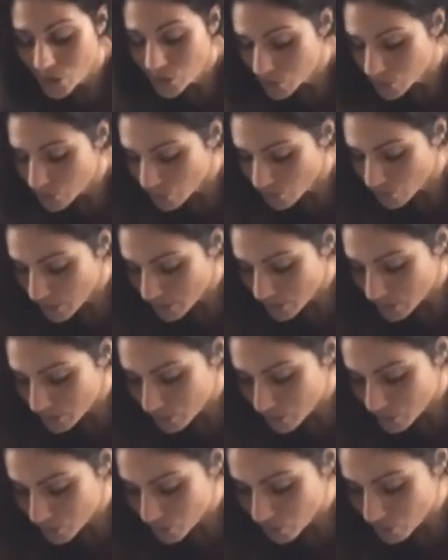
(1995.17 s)
You get to
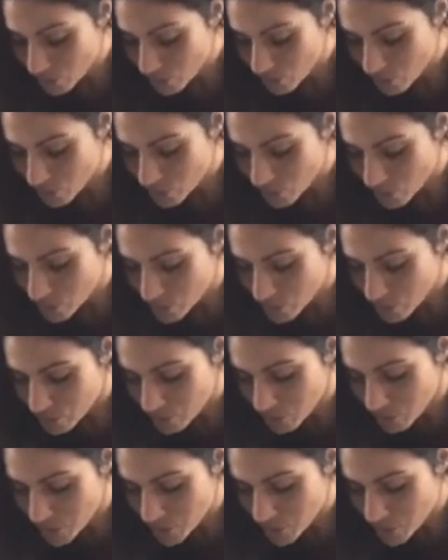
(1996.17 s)
choose
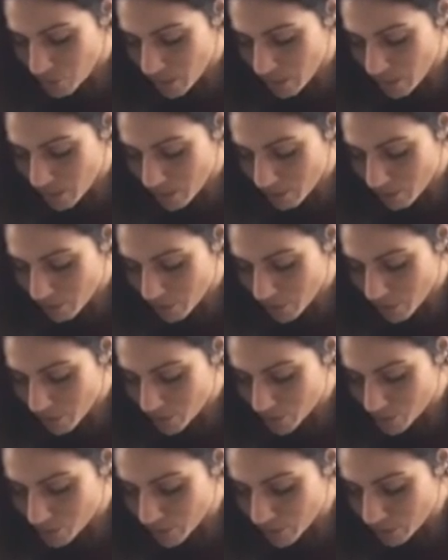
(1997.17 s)
which way
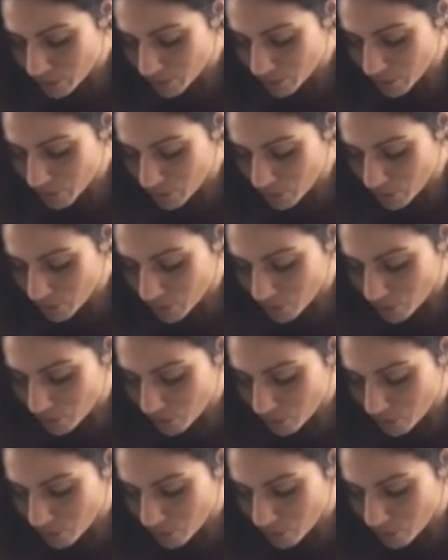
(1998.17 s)
feels right for you.